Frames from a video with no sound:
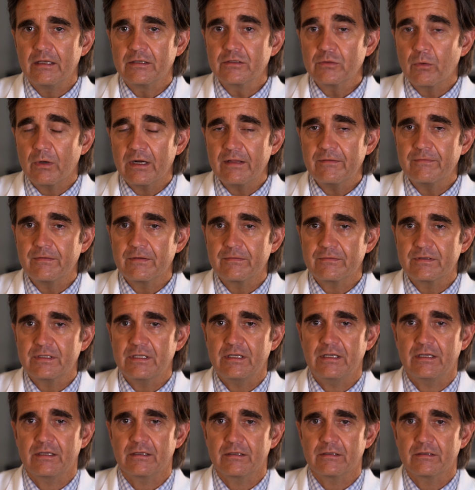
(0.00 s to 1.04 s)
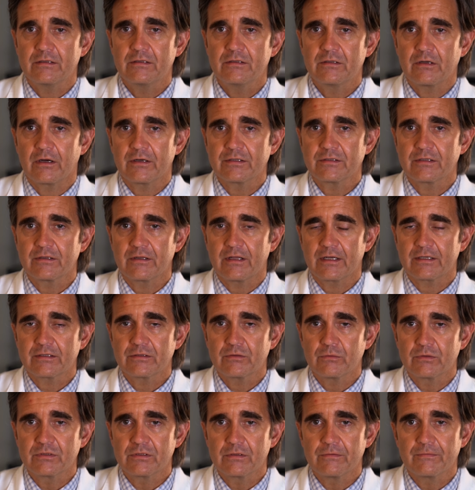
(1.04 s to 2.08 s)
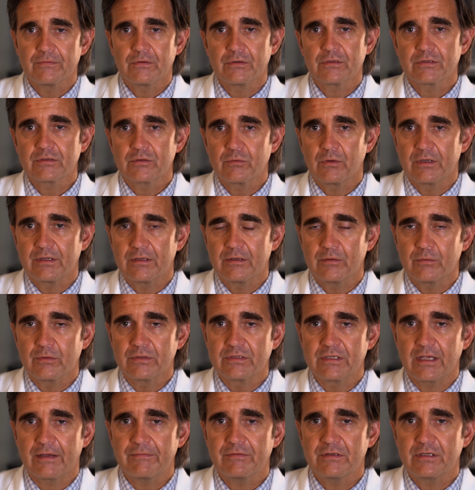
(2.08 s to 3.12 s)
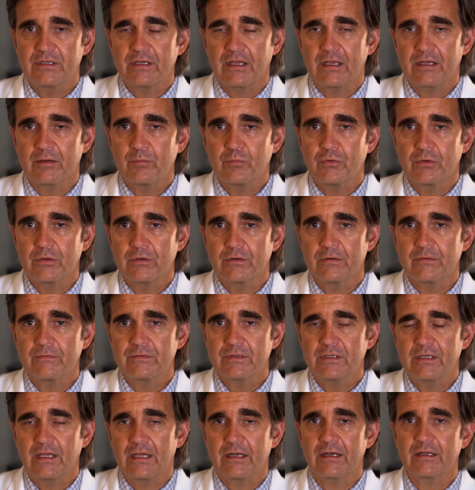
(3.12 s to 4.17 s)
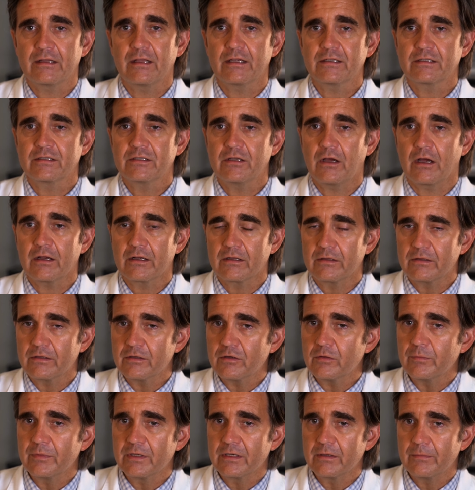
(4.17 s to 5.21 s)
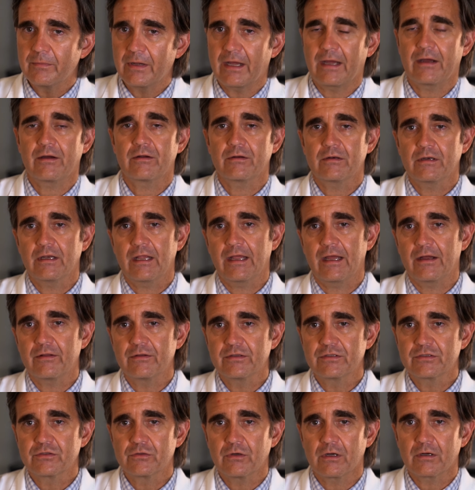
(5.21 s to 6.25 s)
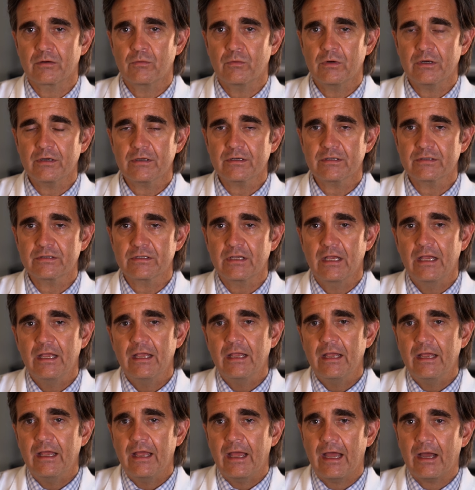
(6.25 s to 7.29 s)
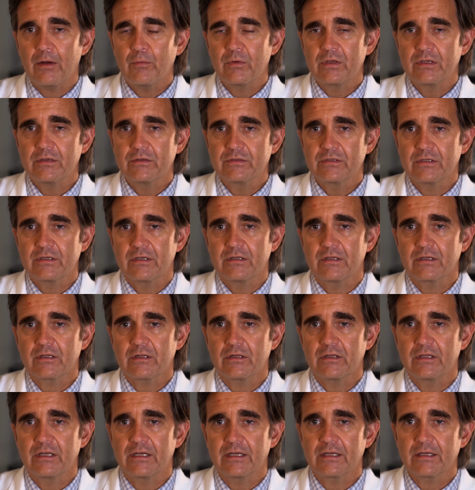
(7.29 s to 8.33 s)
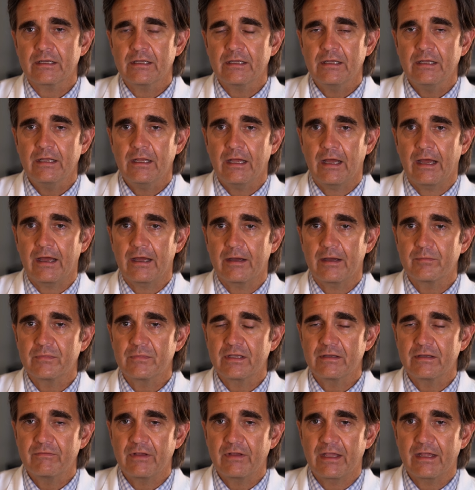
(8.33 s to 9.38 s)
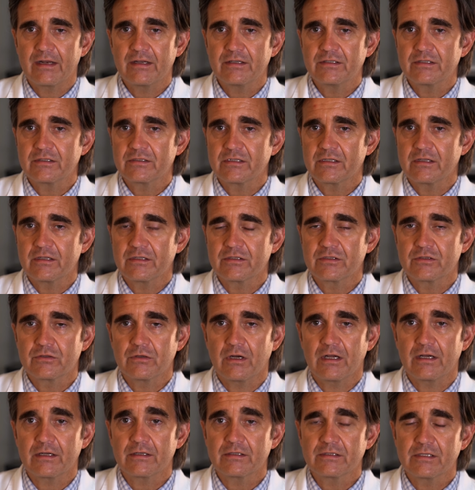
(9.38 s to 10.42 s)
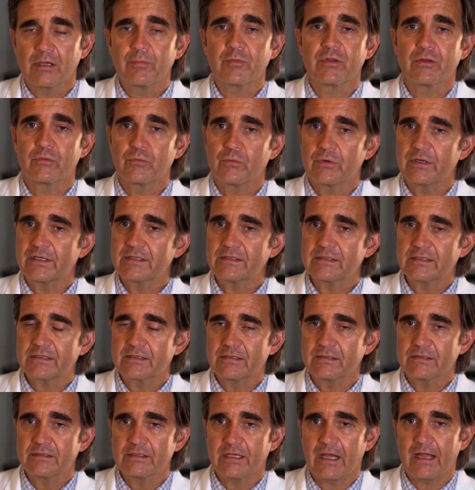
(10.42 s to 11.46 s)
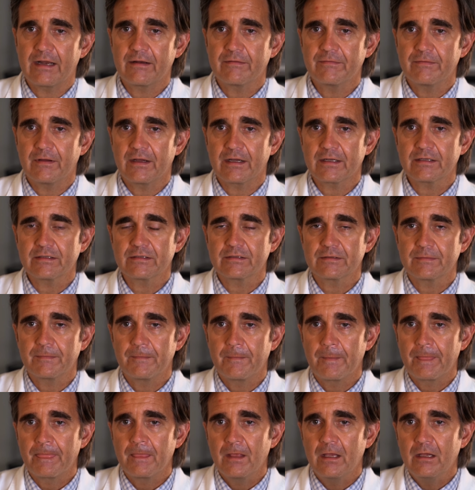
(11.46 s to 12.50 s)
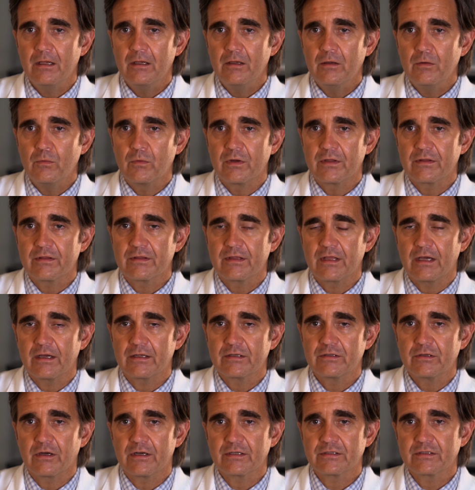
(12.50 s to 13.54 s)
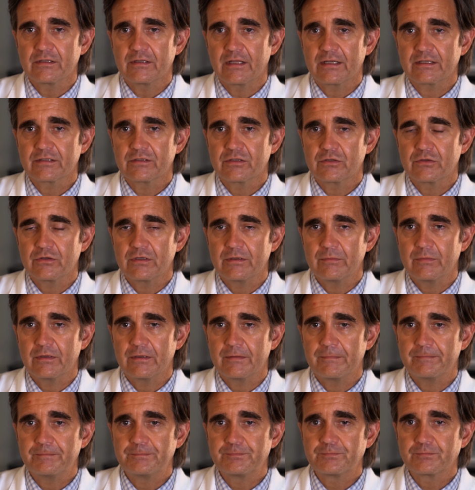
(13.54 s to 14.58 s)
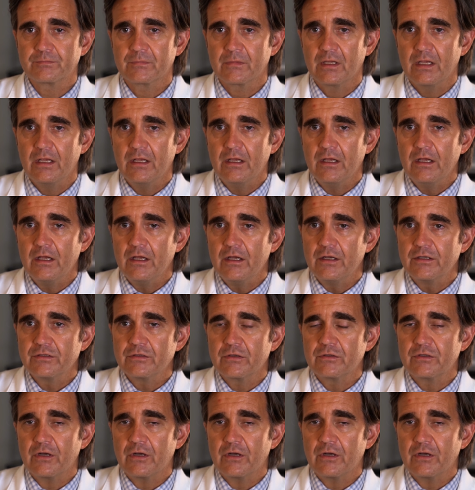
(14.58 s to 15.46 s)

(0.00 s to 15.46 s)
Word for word: In 2015, Darzalex was the first one that was FDA approved, and I'd like to talk a little bit about how this drug works, how we use it in the clinic, um, the advantages of this drug, some of the risks and side effects, with uh, Darzalex treatment. So